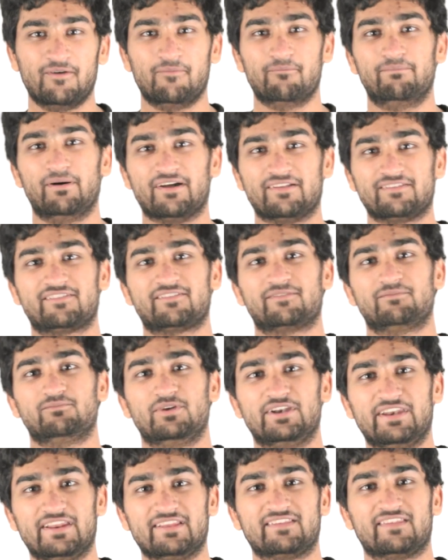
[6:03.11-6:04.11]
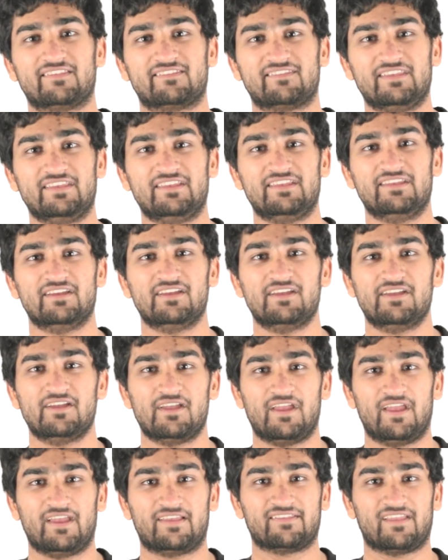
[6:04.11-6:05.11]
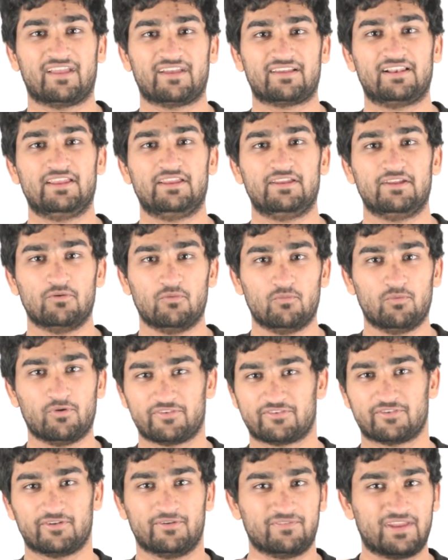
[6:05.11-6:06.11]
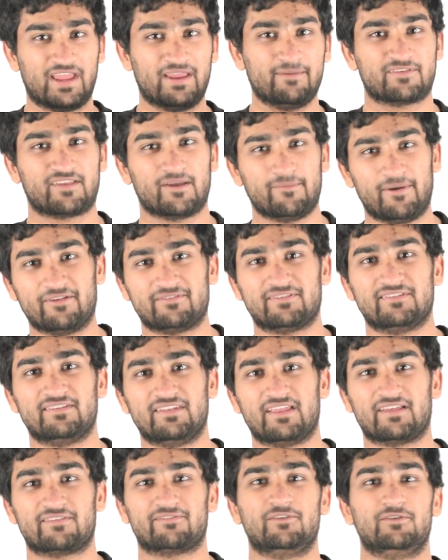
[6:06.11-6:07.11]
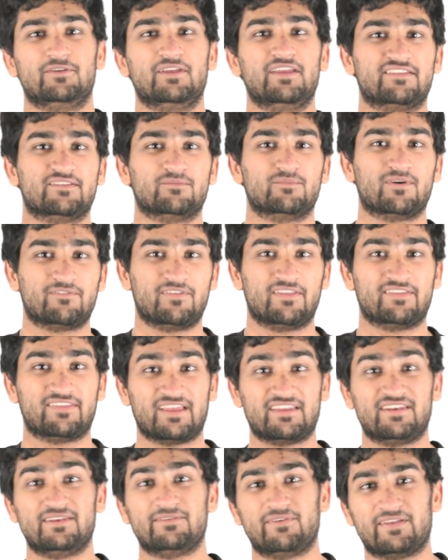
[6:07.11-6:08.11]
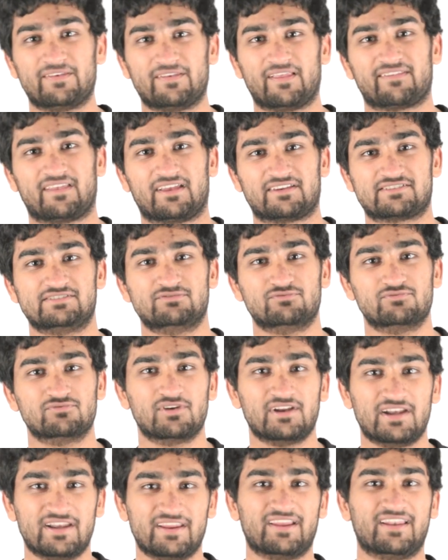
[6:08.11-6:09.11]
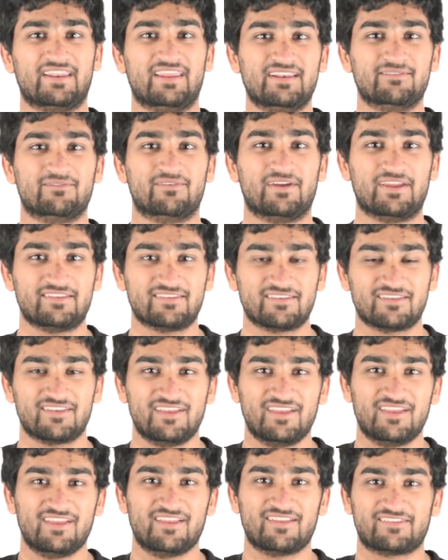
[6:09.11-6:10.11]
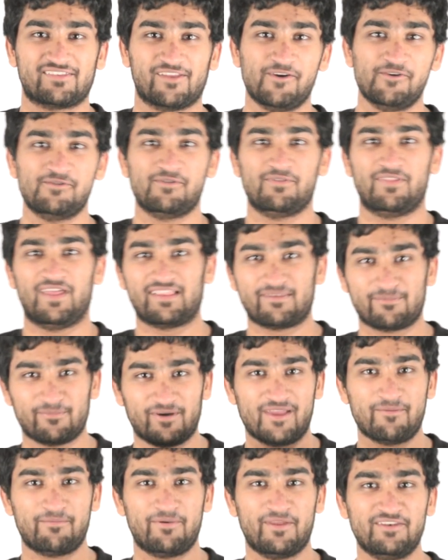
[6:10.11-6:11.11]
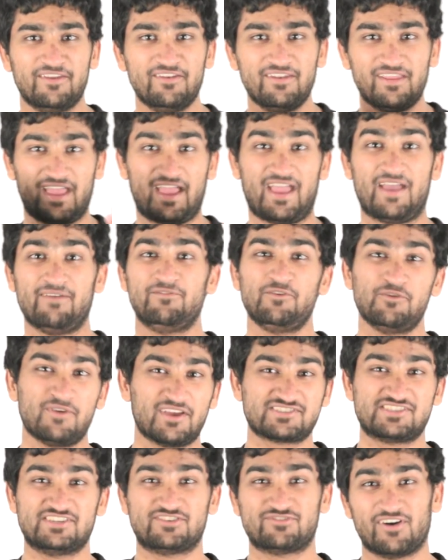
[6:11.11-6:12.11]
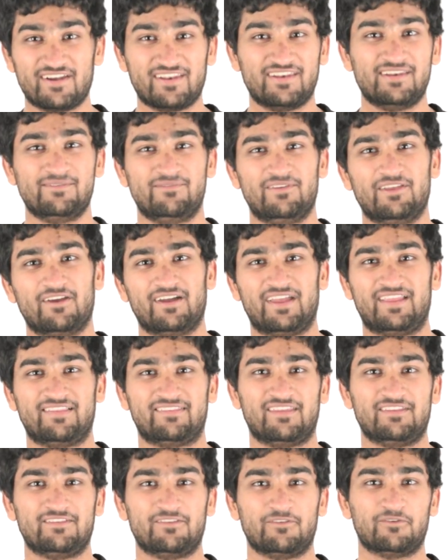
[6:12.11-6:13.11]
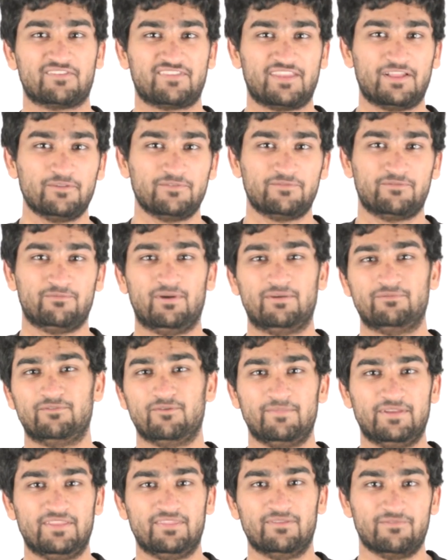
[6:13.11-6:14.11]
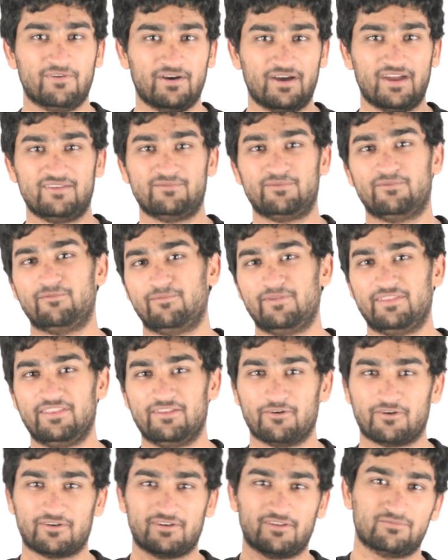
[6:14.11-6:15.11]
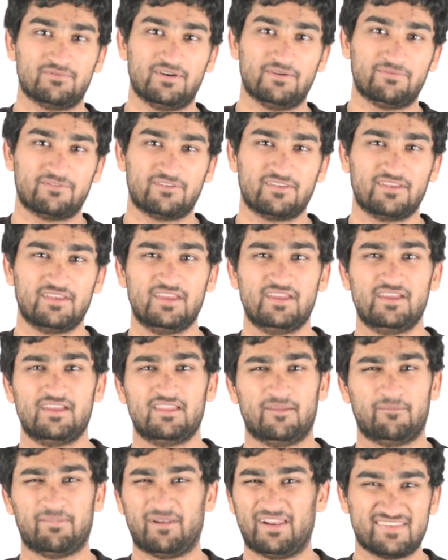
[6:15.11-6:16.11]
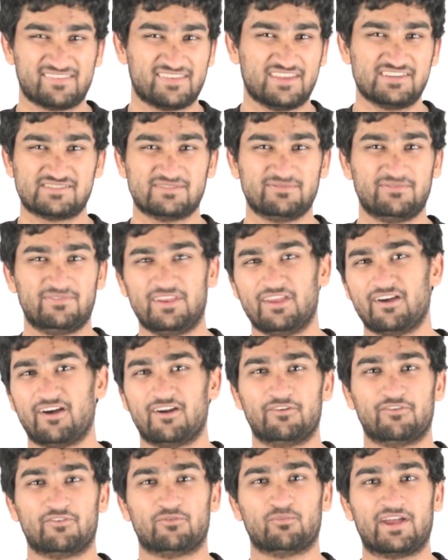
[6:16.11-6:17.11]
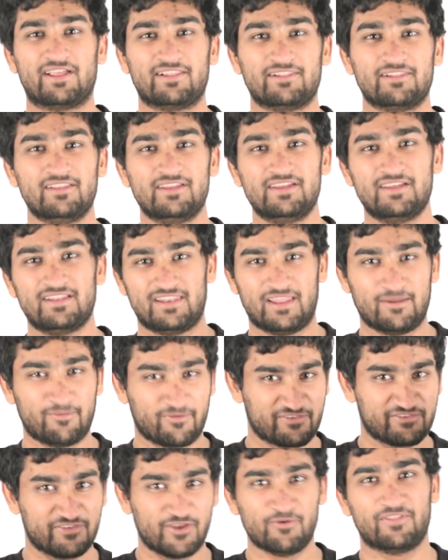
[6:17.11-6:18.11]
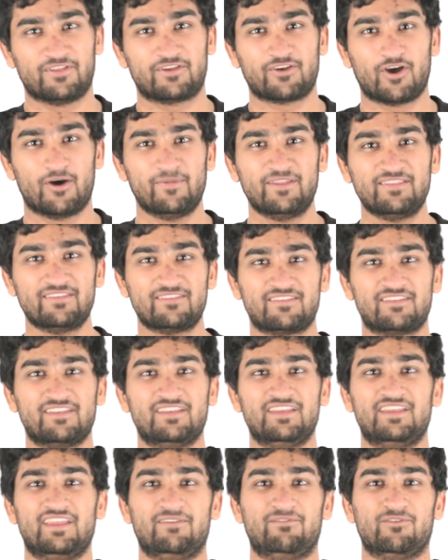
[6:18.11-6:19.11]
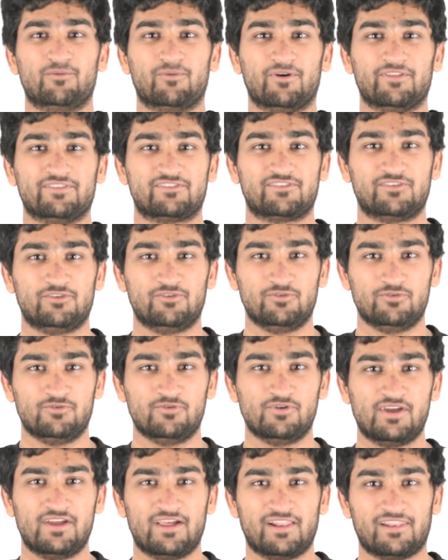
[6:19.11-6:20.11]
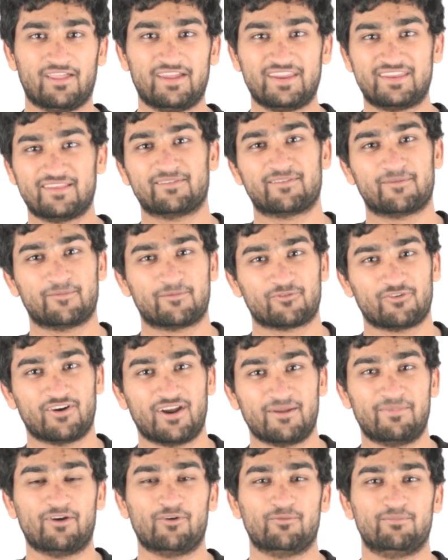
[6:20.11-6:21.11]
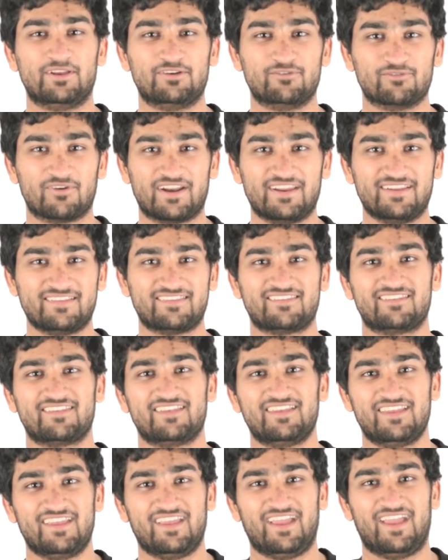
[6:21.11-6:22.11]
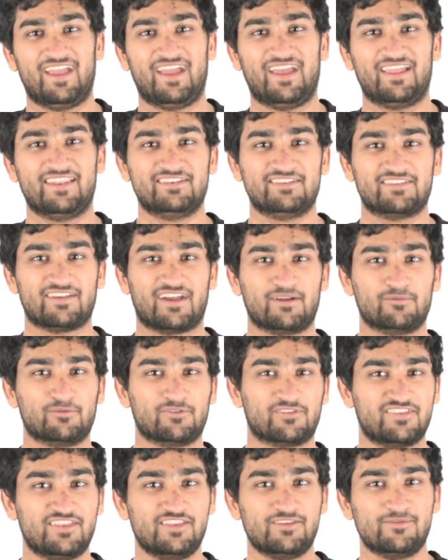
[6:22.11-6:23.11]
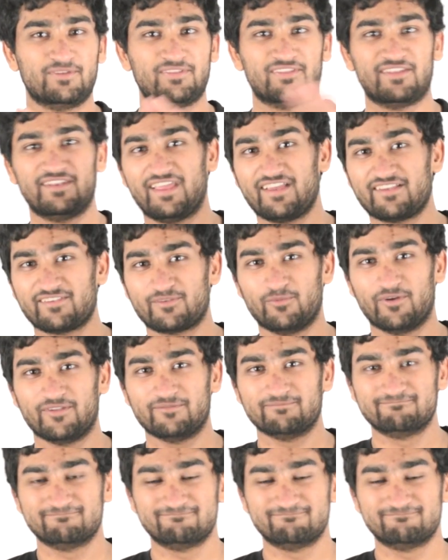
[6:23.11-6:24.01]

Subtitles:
but we need to see exactly what sort of games come out in the next few years and whether there's anything that's actually really going to innovate. So that's my opinion. Have you actually tried any VR headset yourself, whether it be the Vive, whether it be the Oculus Rift, the PlayStation VR as well? Let us know in the comments. If you want to like and subscribe, that would be great. And I will see you in the next one.